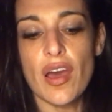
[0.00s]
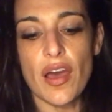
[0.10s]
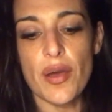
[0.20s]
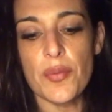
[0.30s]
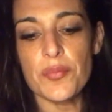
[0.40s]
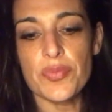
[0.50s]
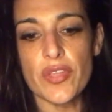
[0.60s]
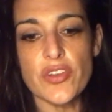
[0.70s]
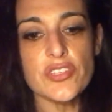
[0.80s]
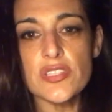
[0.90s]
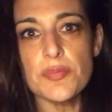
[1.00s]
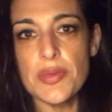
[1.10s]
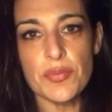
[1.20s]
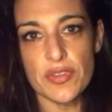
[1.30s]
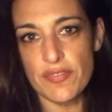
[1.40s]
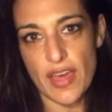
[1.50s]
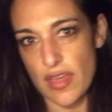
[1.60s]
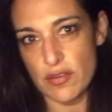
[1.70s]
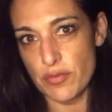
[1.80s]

um, are just the people of that